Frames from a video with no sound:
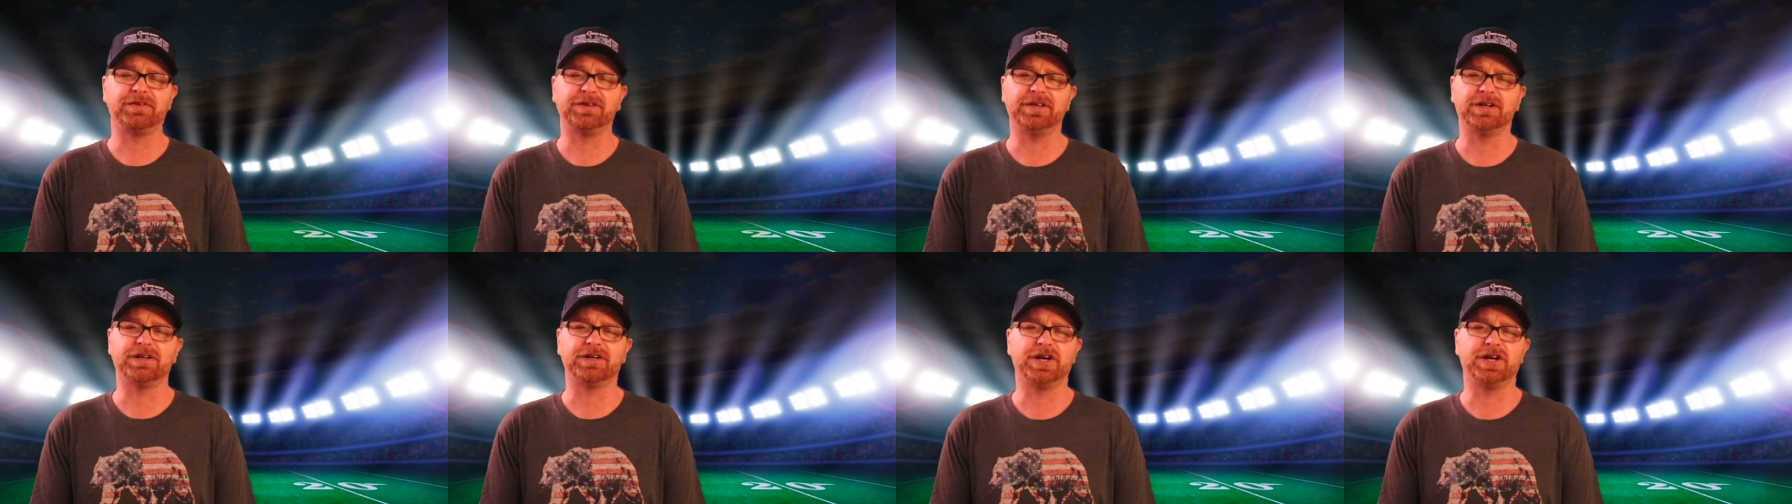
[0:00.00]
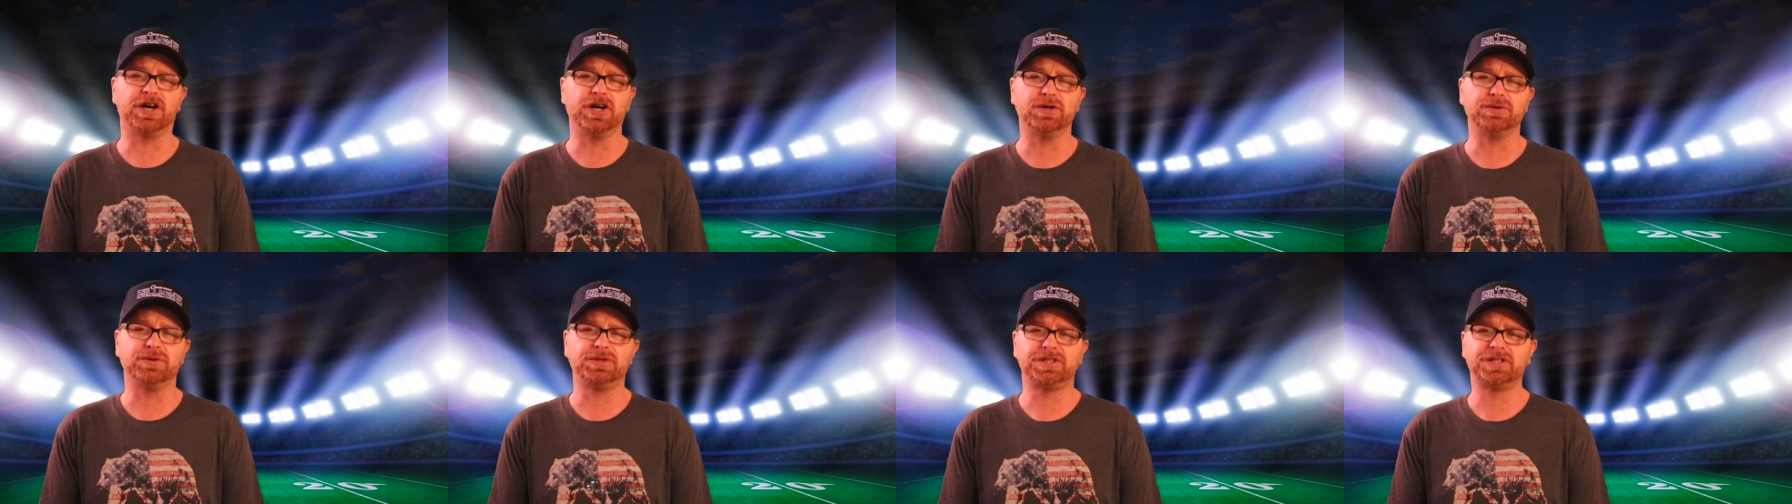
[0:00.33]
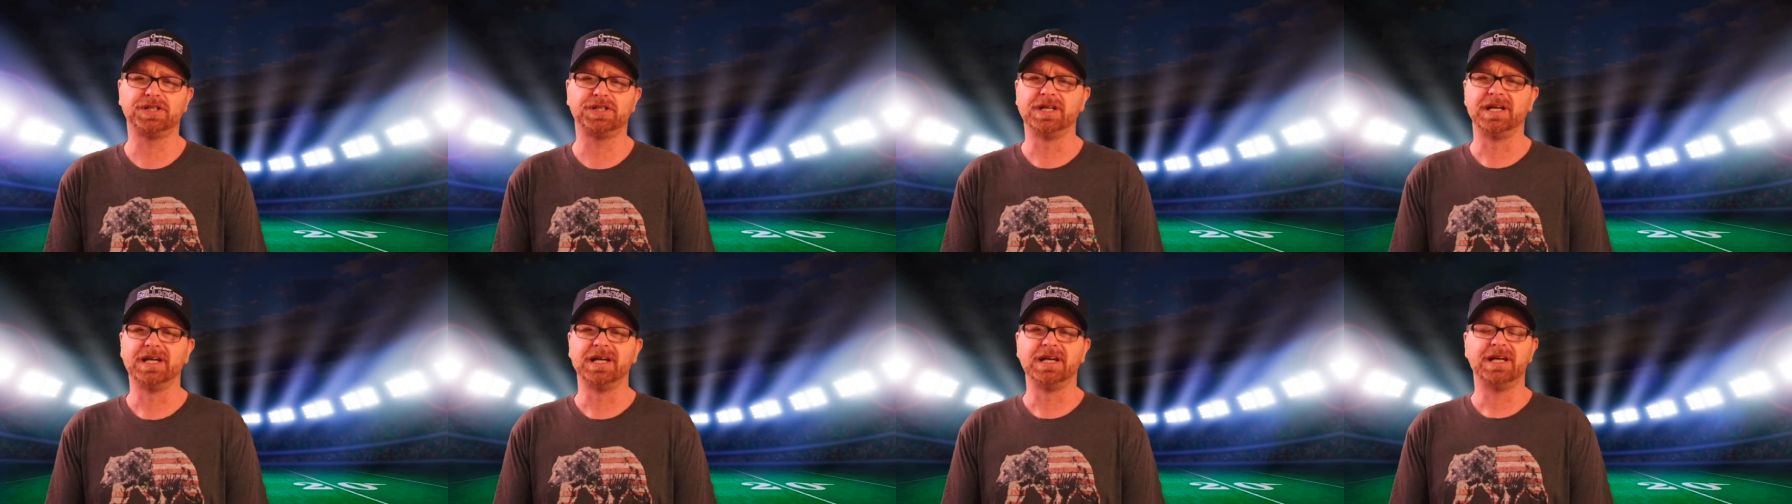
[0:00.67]
their
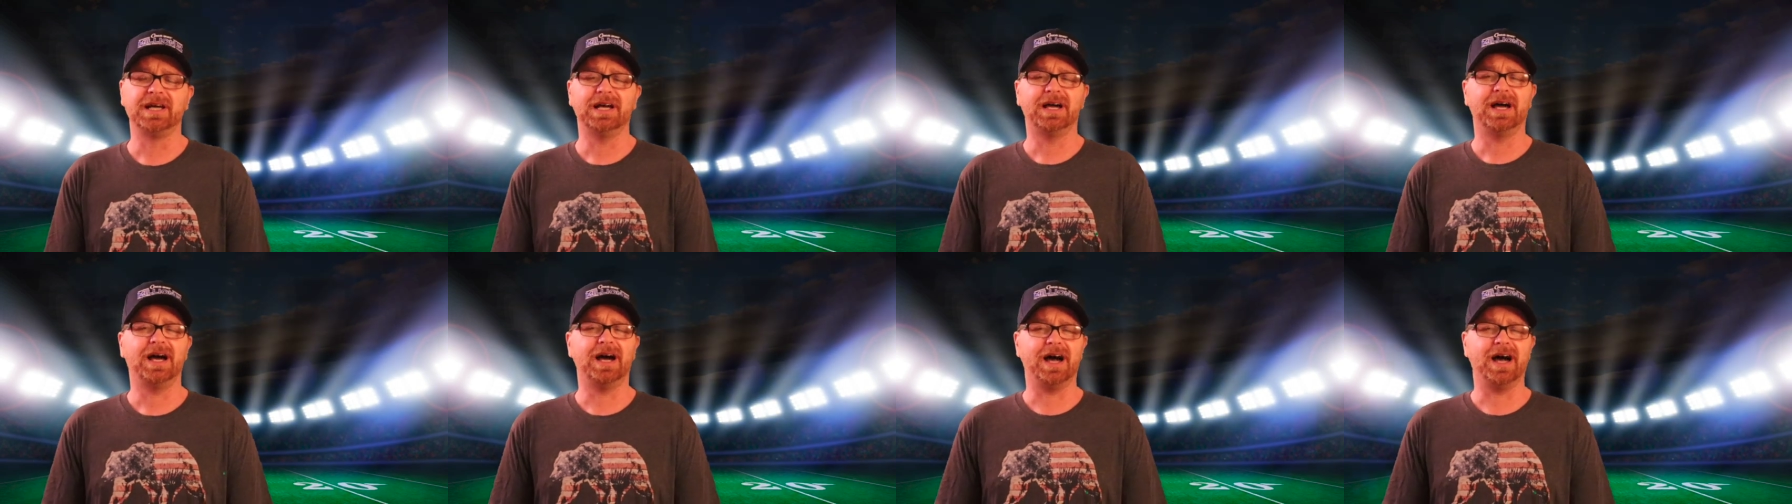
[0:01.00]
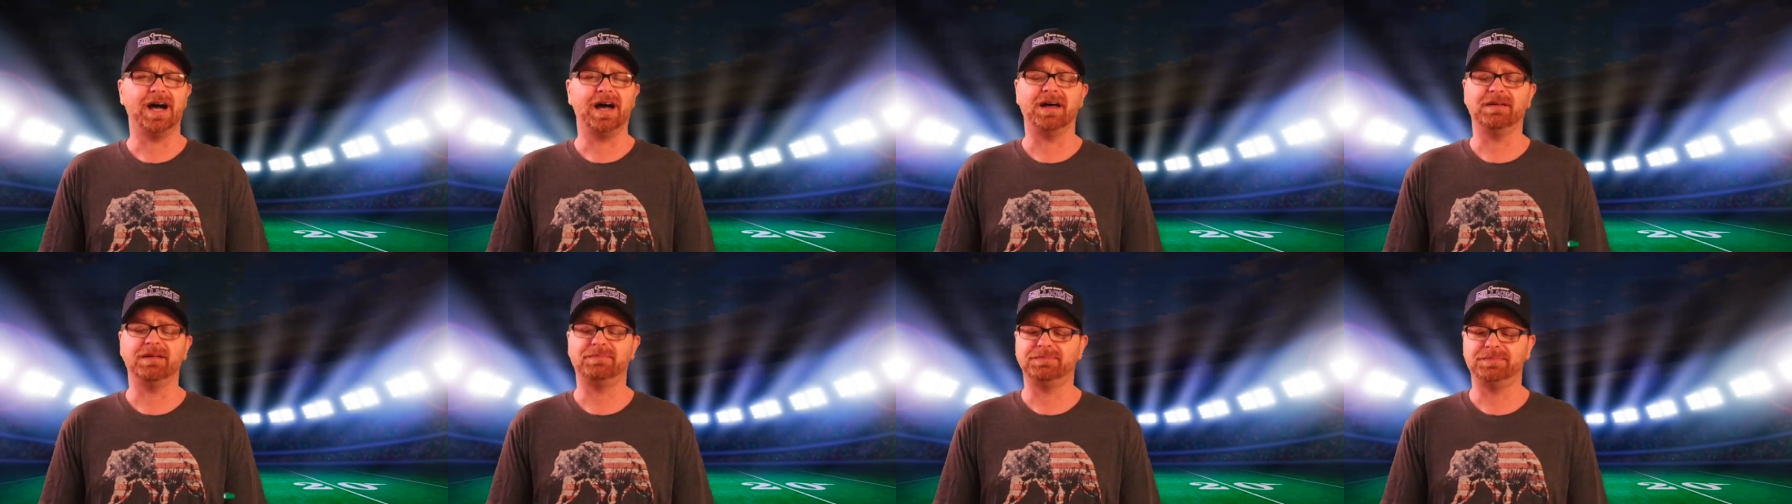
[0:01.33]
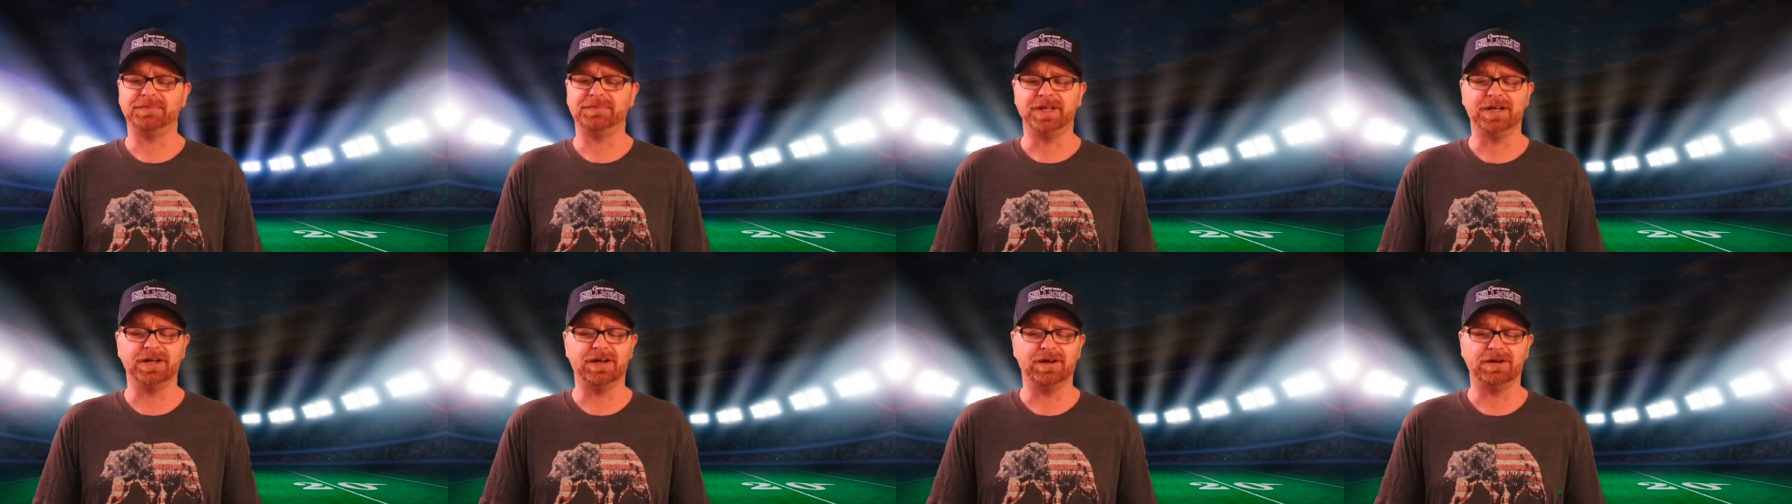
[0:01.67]
coach, uh,
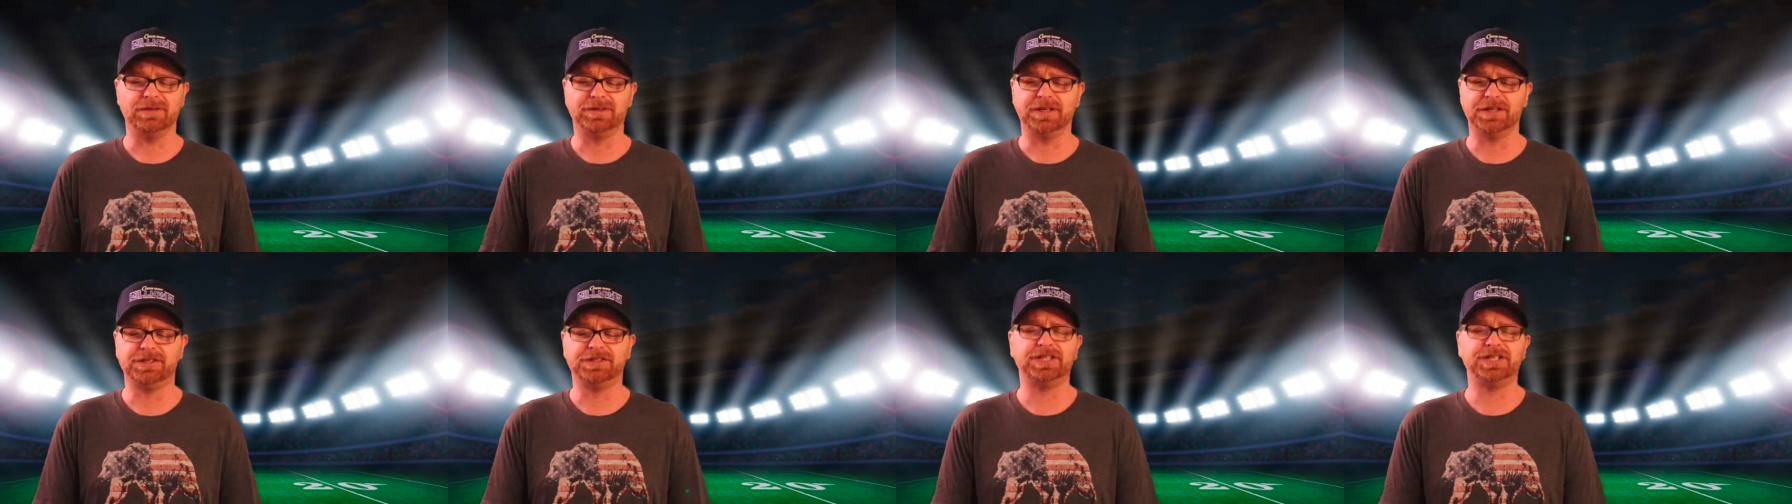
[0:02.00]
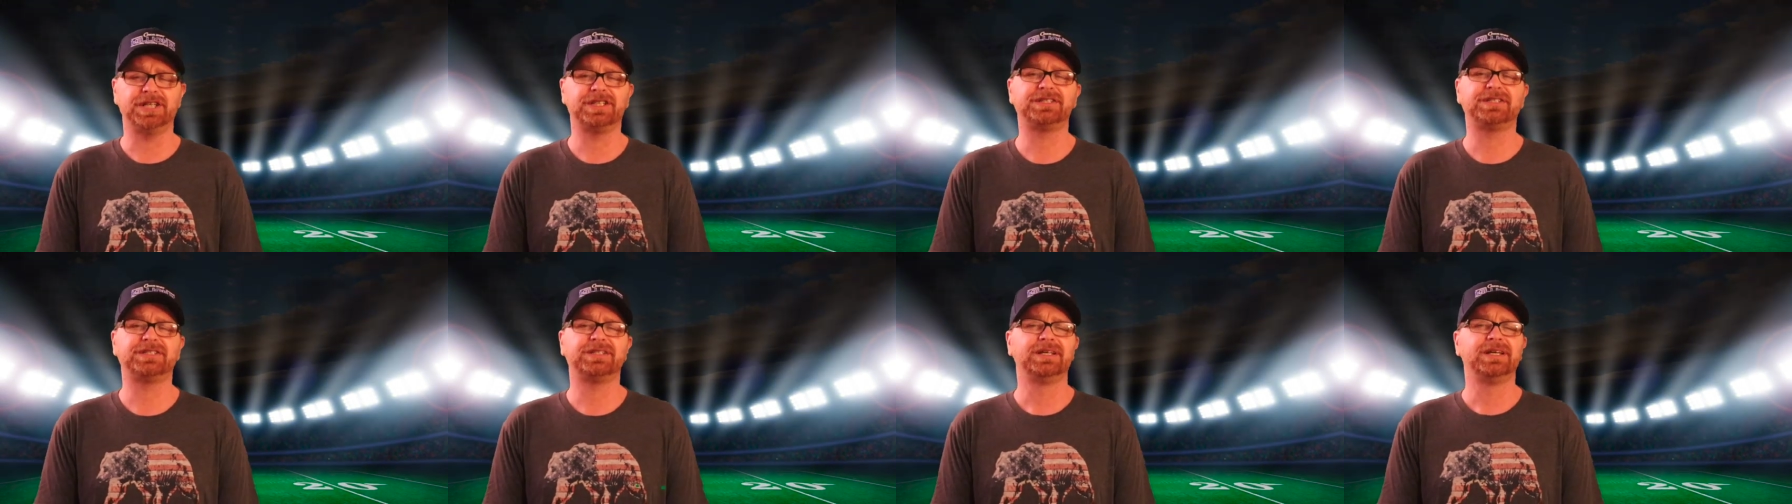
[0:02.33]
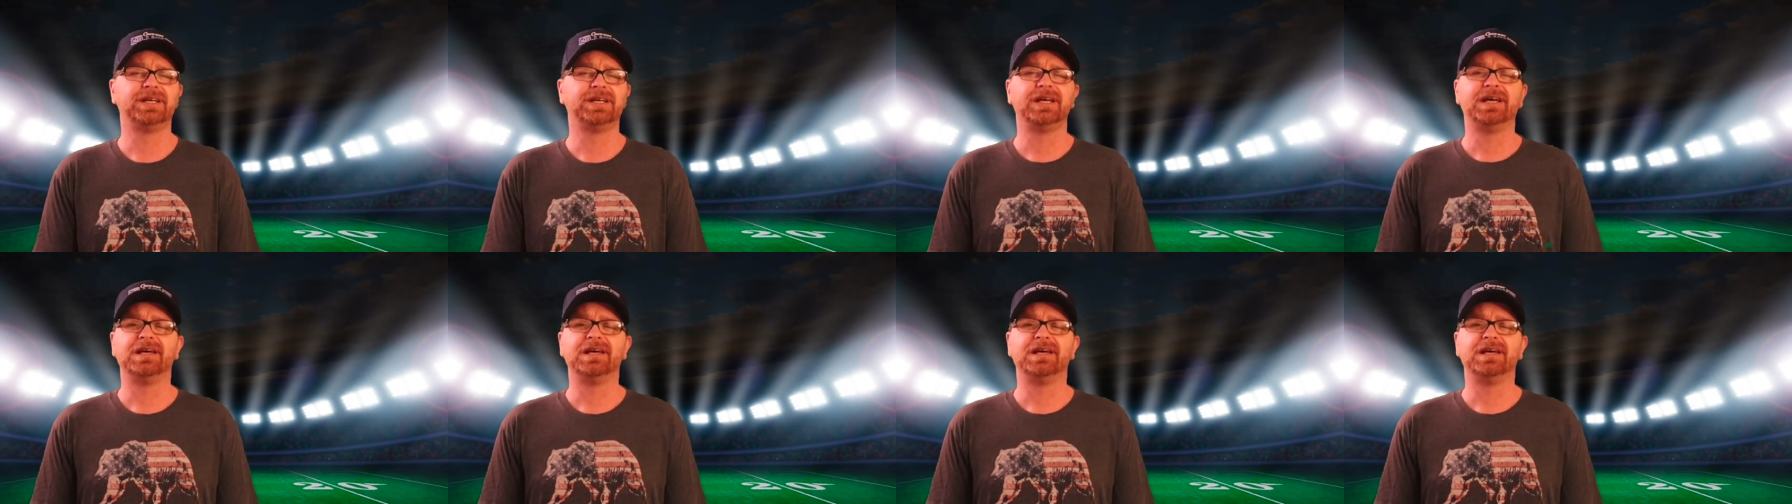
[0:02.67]
you know, they're just